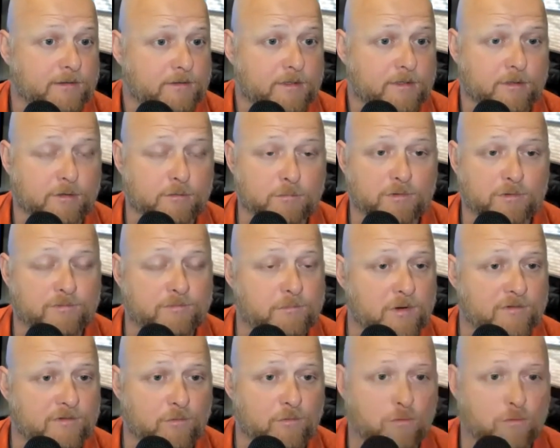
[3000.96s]
you know,
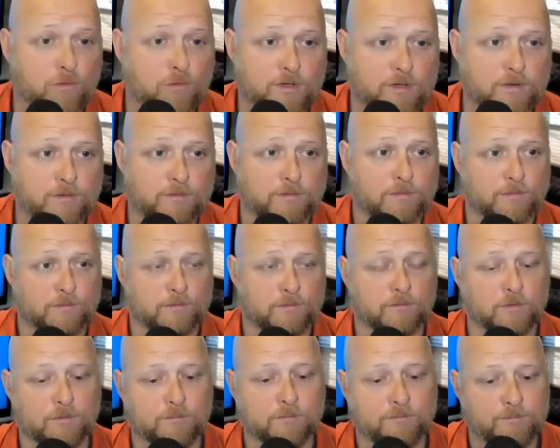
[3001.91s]
before you
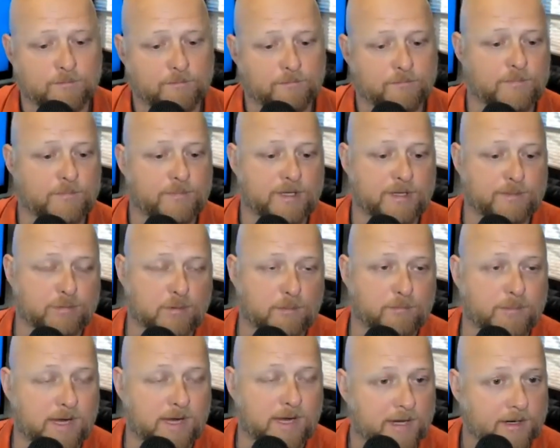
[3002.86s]
will be
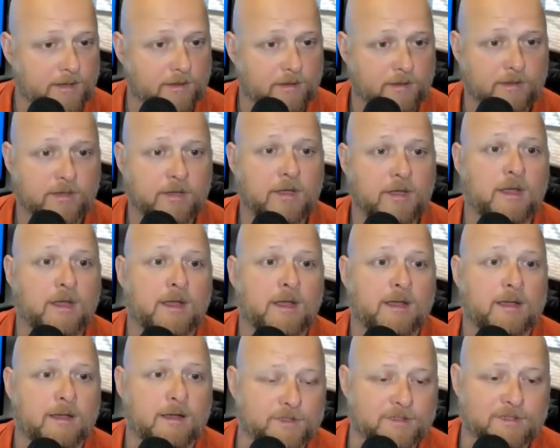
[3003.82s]
prepared,
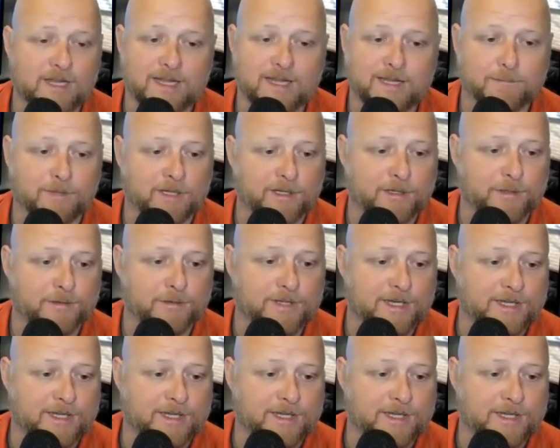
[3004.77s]
just aim low.